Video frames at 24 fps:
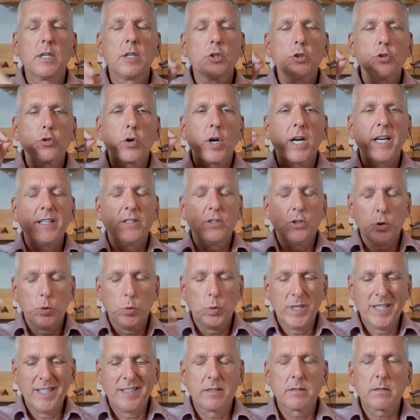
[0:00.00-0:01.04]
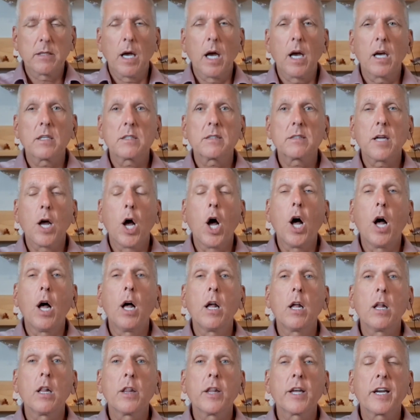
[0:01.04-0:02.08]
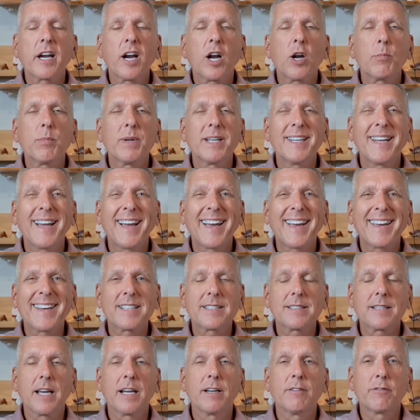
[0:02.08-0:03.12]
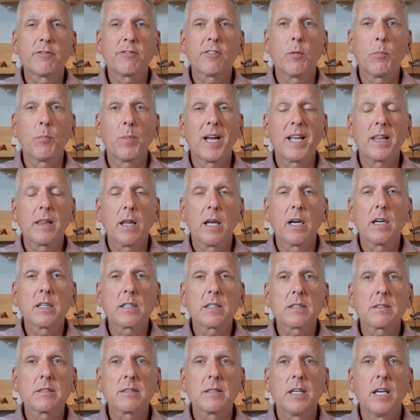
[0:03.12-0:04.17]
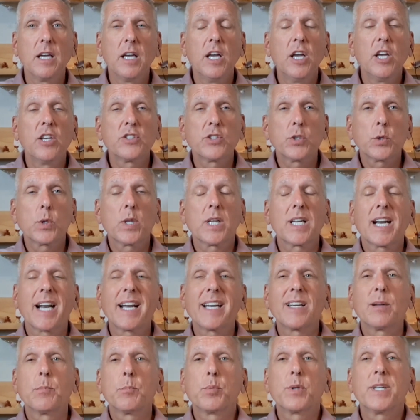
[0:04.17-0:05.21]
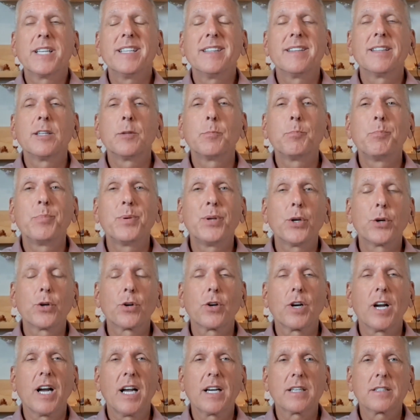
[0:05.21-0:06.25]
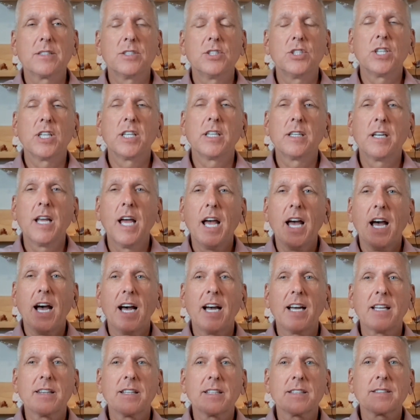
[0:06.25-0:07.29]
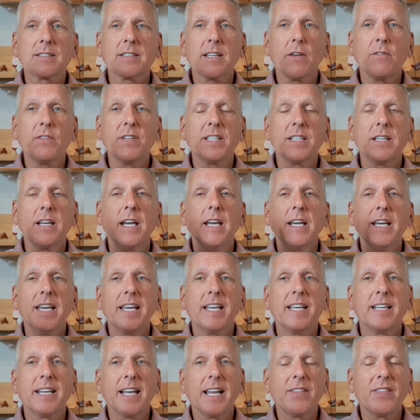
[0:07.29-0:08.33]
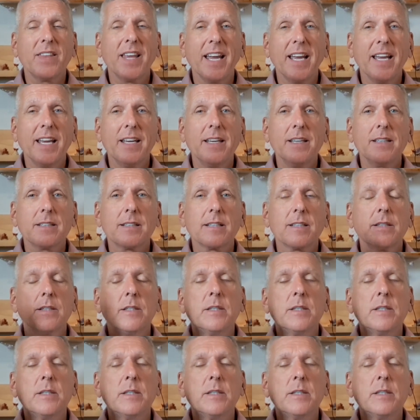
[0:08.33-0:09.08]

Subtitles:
trying to exhaust all the carbon dioxide from my lungs so that I can breathe in pure oxygen on the 7 and then the 8.